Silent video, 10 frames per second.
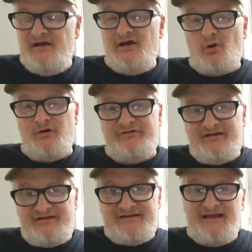Of course,
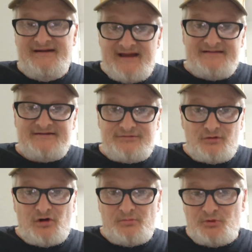he said not to
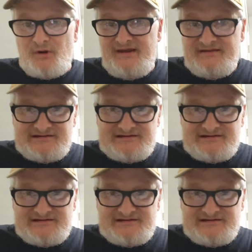throw them away.